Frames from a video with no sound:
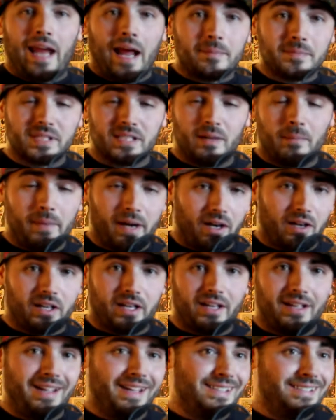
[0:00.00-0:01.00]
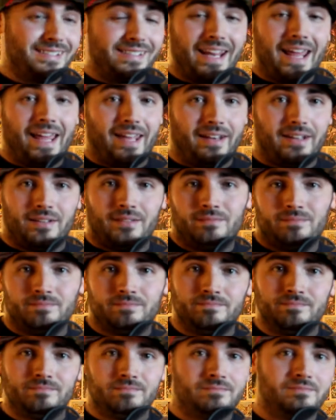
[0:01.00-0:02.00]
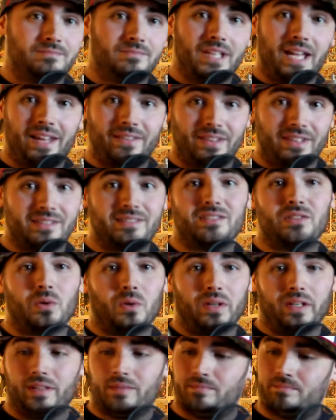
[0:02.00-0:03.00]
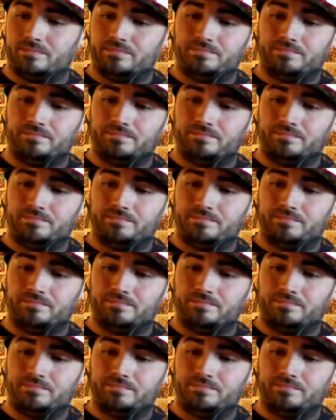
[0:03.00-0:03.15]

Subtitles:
Captain America is dead. in this story.